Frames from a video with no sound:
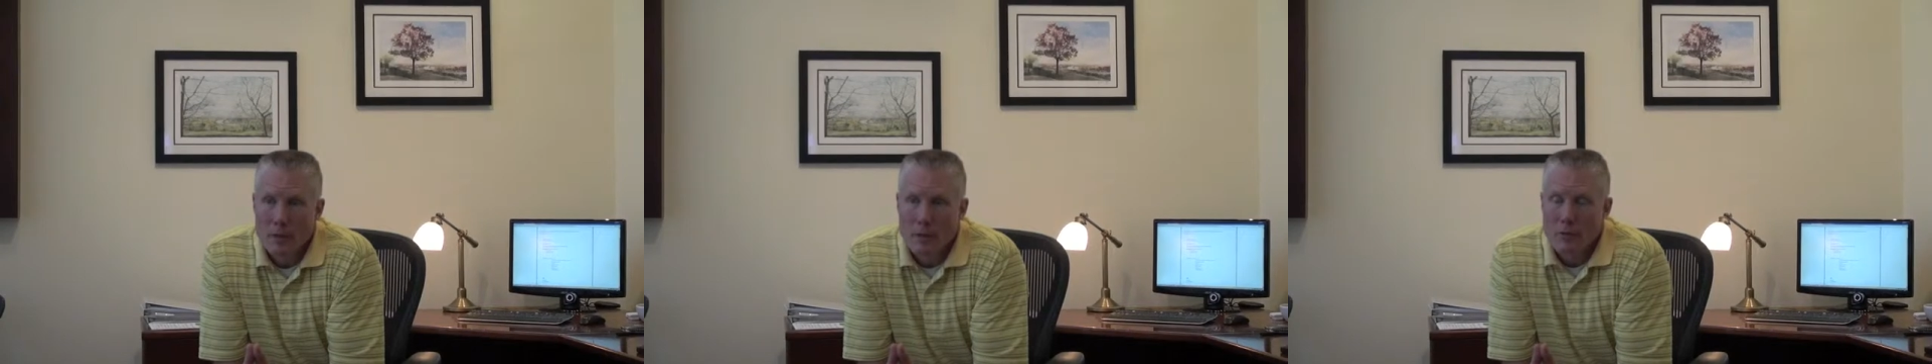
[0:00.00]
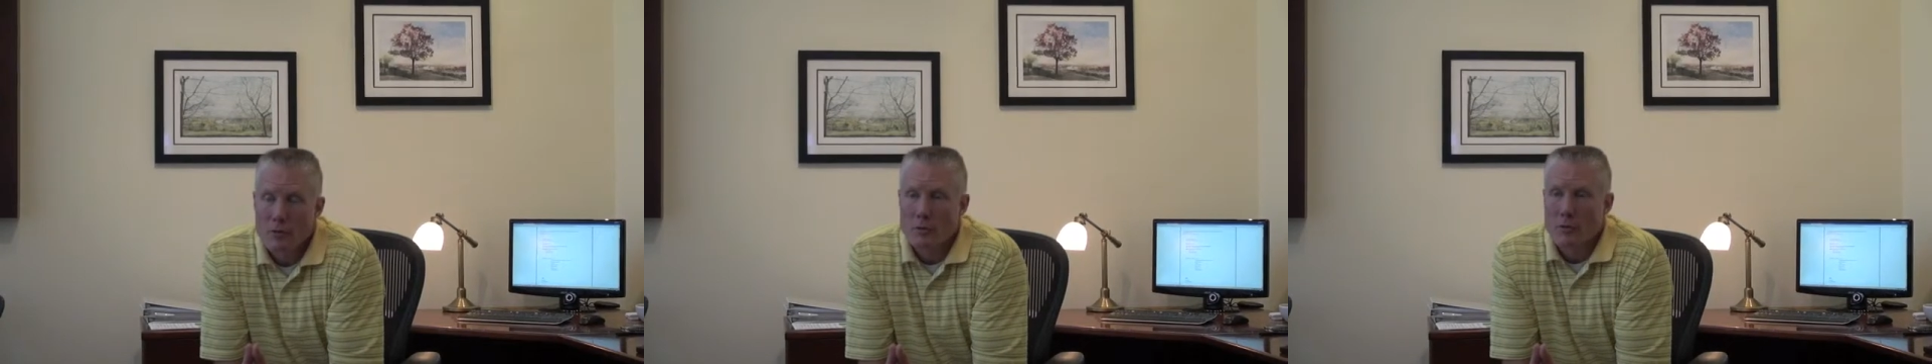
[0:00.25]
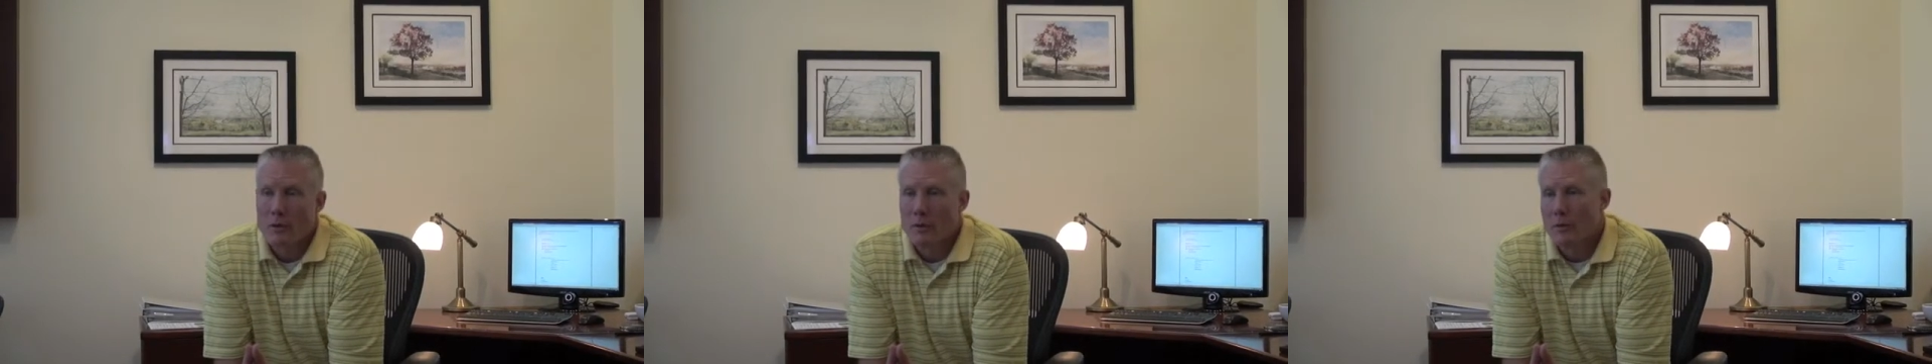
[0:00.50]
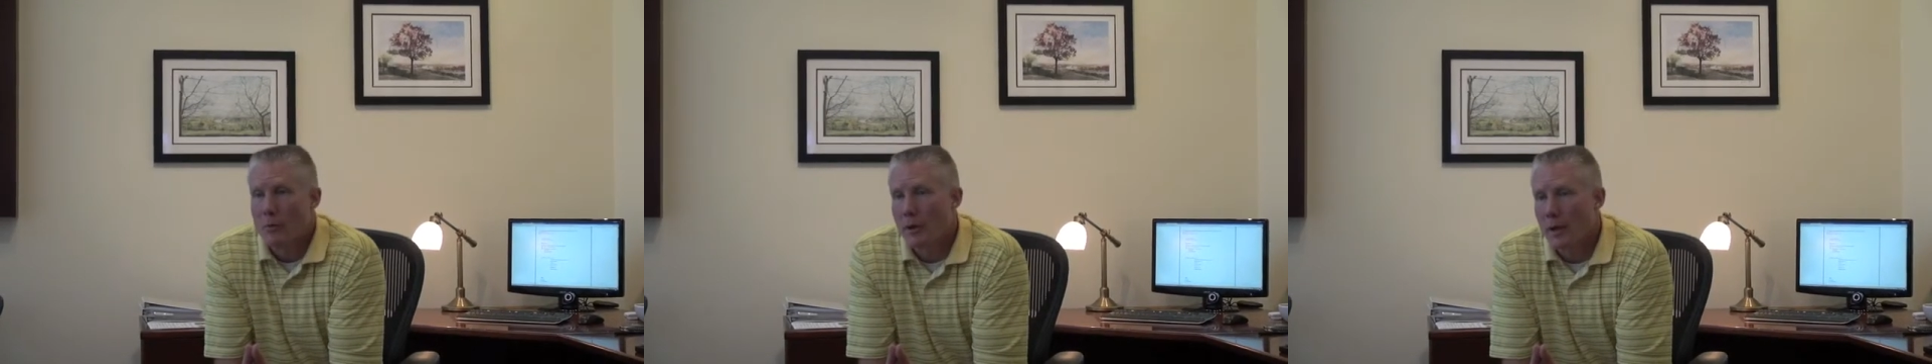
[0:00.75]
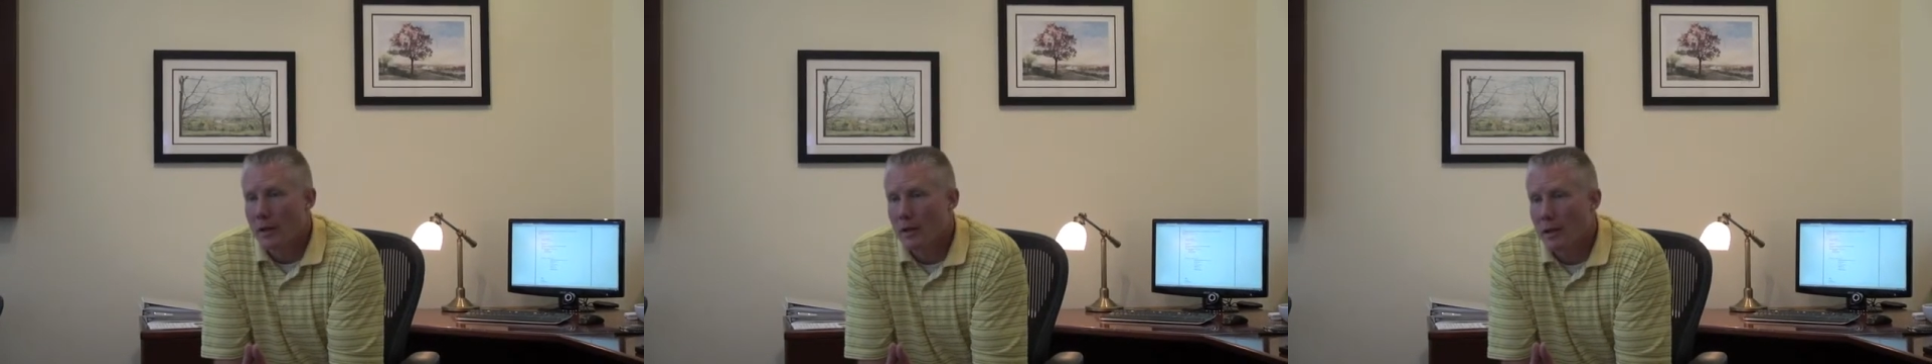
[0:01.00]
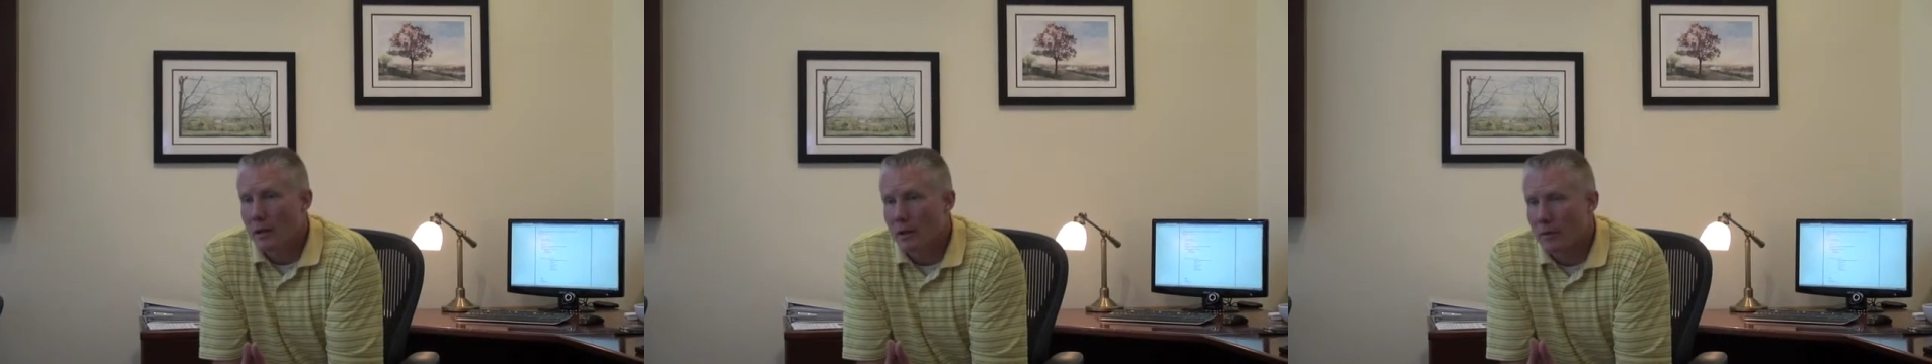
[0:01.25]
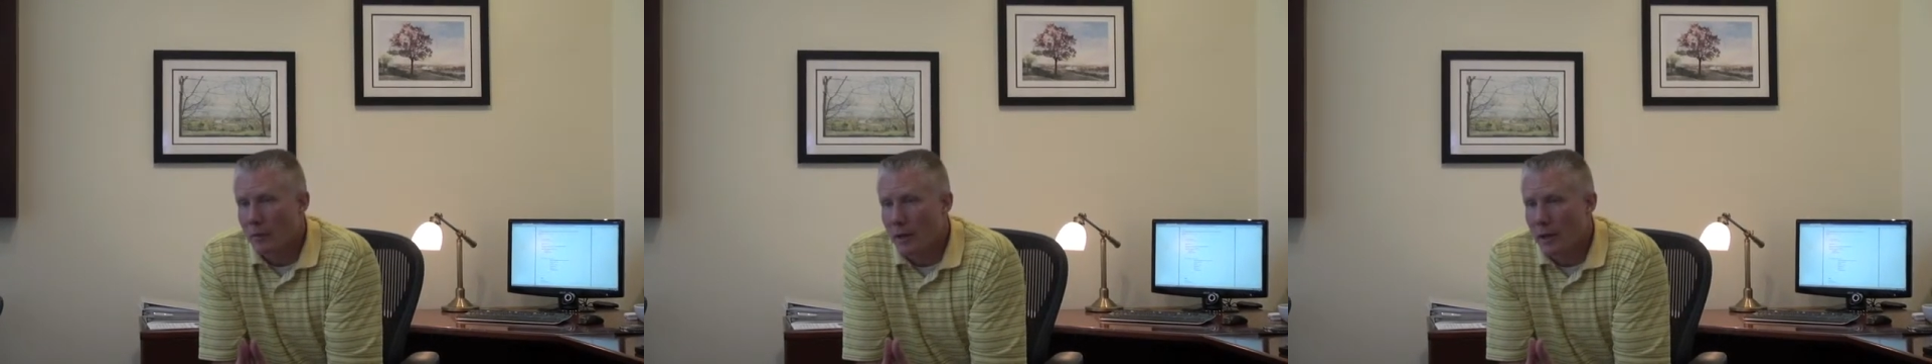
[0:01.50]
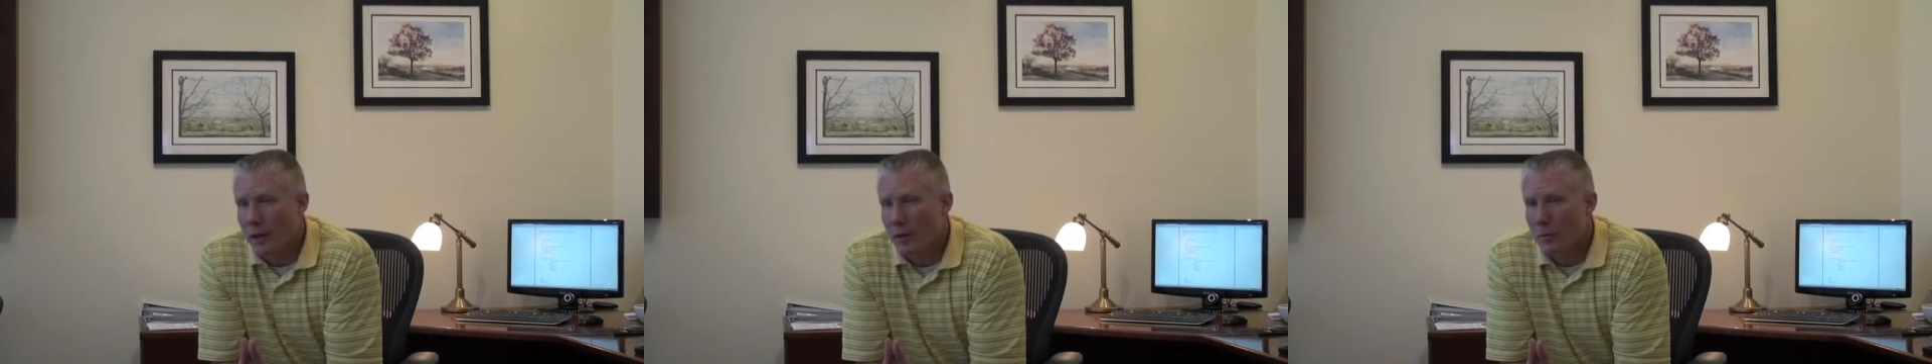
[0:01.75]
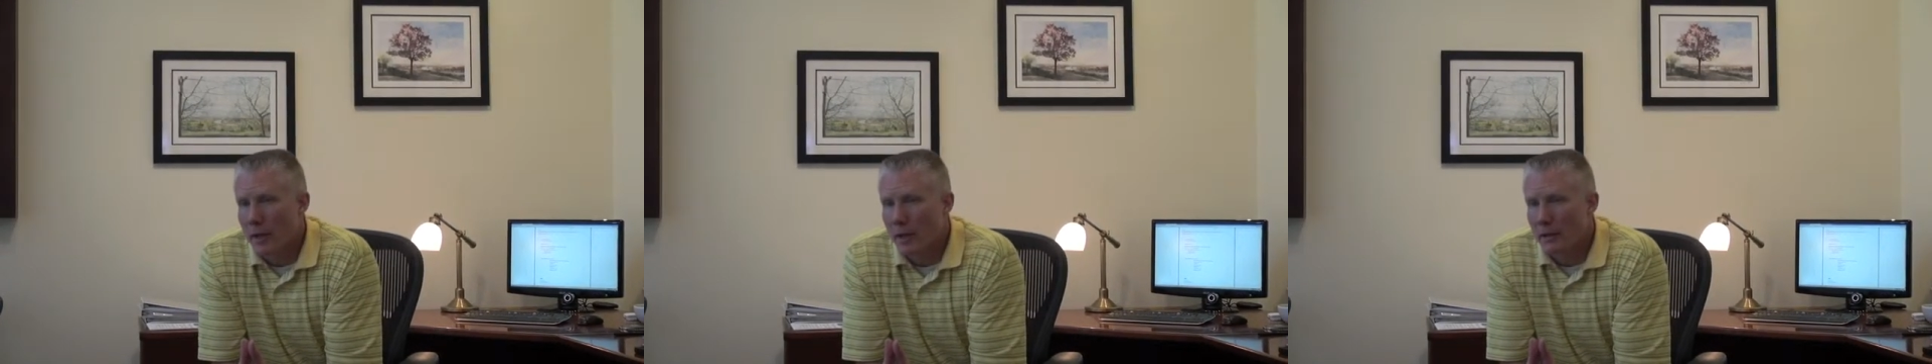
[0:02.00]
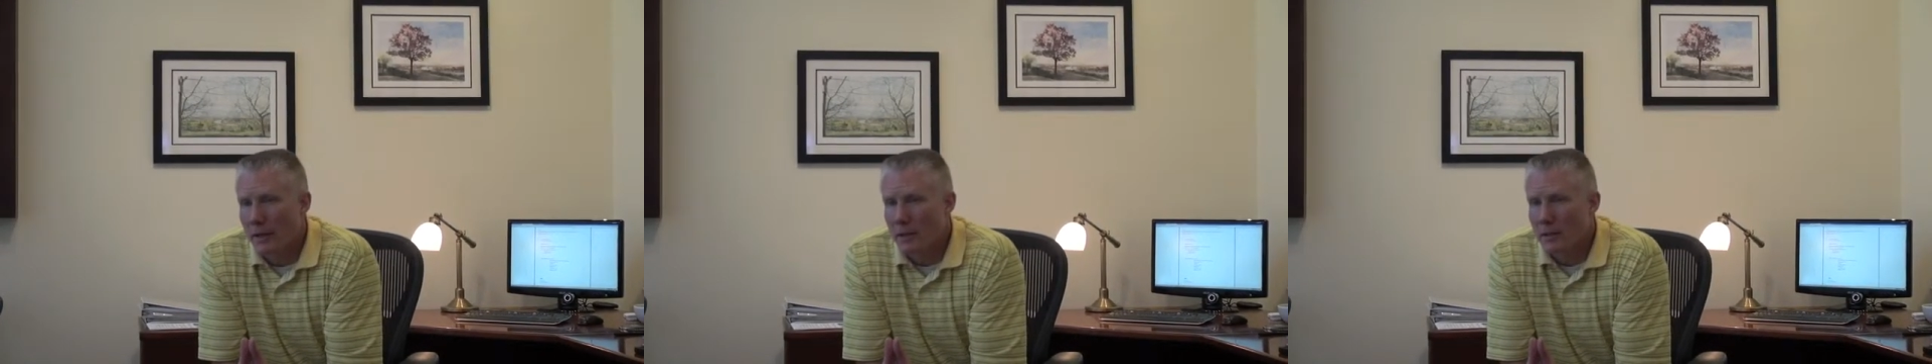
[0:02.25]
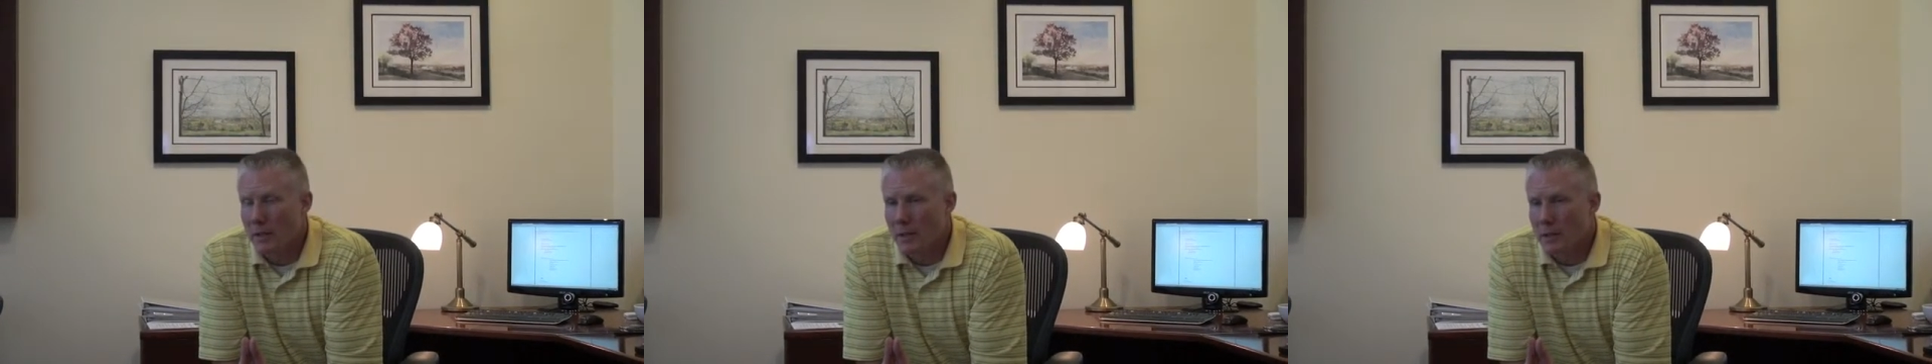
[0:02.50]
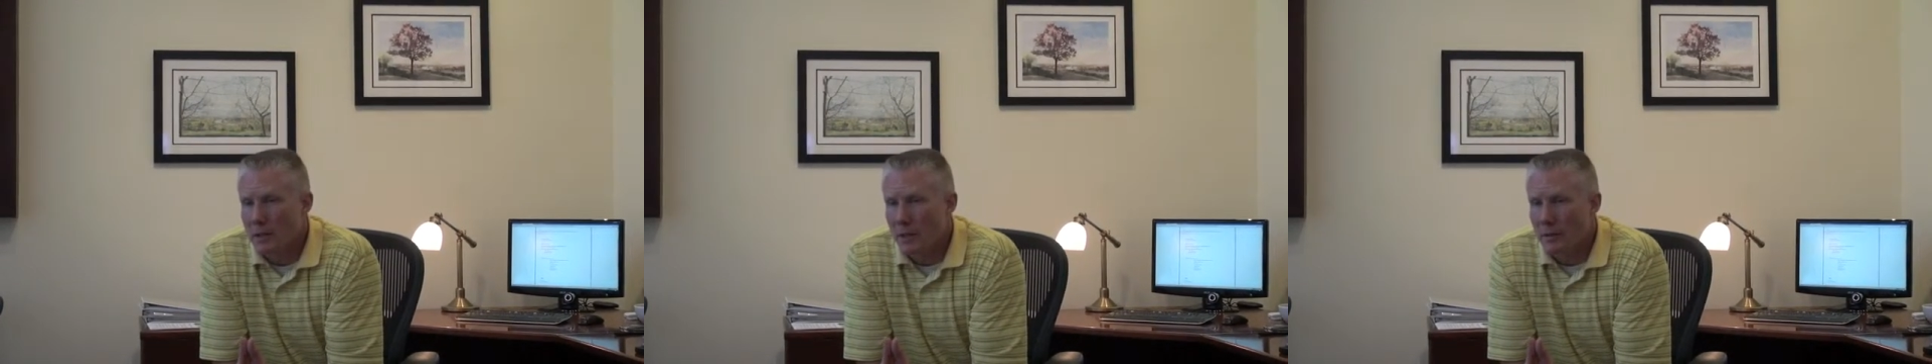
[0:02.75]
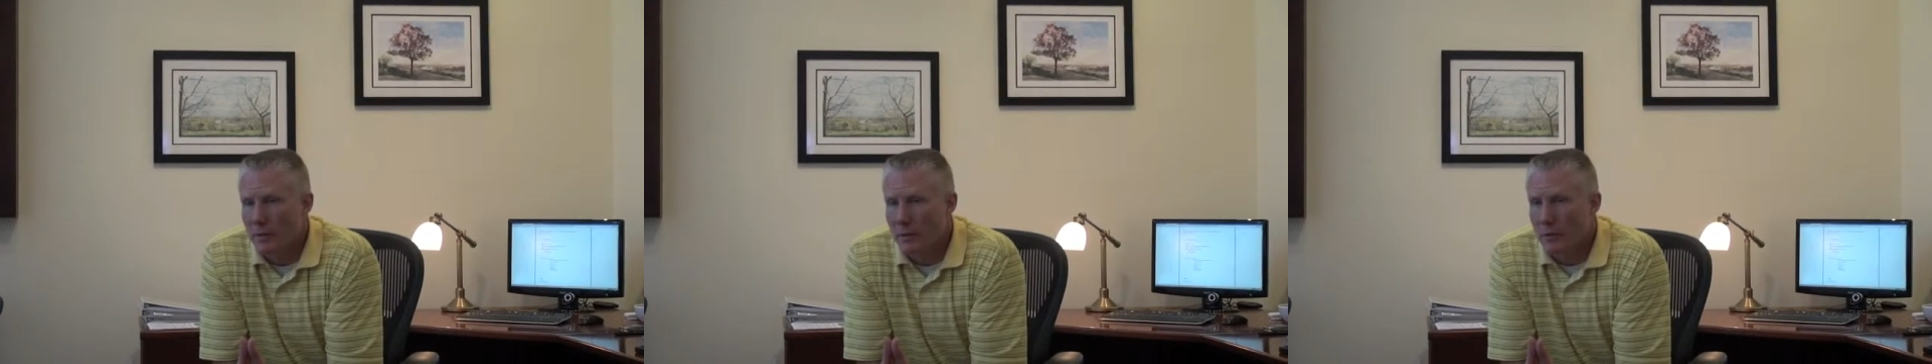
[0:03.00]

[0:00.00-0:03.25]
Yeah, sure. When I got here back in 1997,